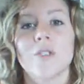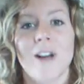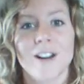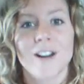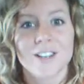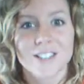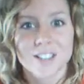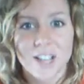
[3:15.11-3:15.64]

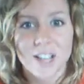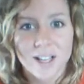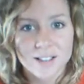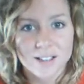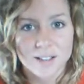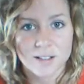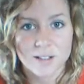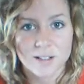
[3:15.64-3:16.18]
fire in
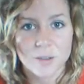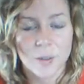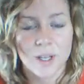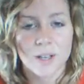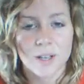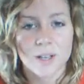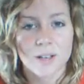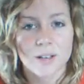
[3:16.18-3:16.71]
Texas this
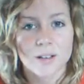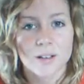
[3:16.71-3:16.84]
week.